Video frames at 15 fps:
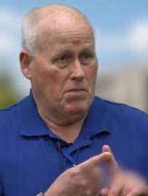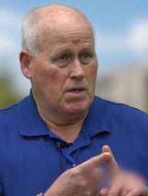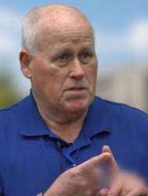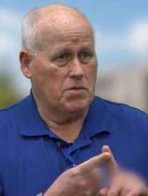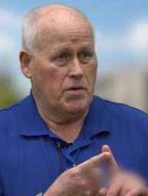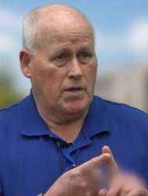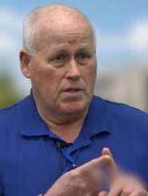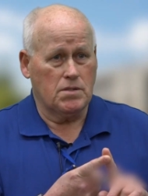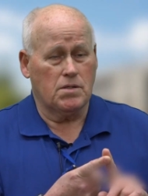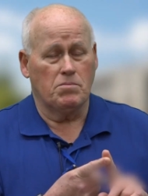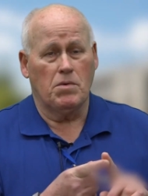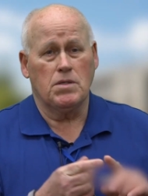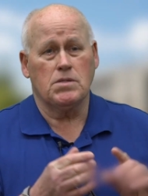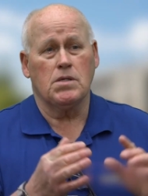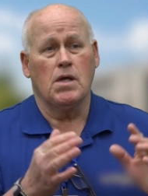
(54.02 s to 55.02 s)
measuring
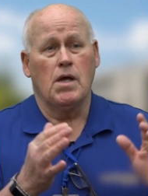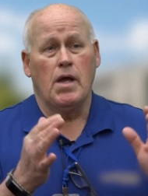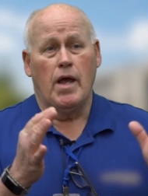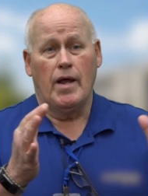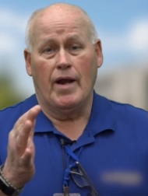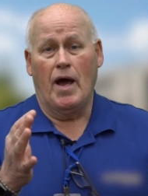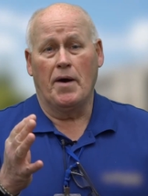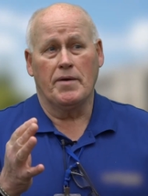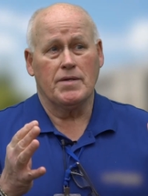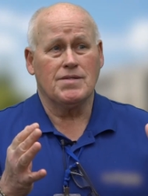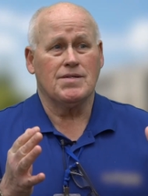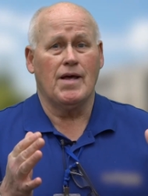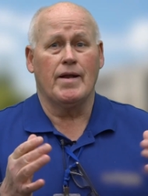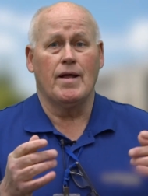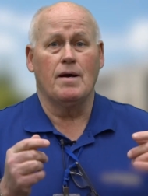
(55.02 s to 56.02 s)
instruments, and how to
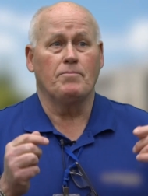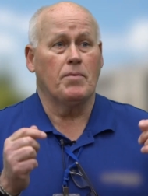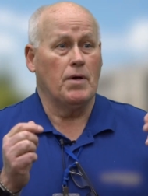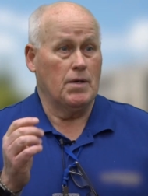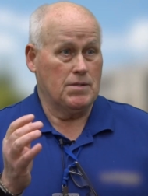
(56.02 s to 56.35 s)
set up a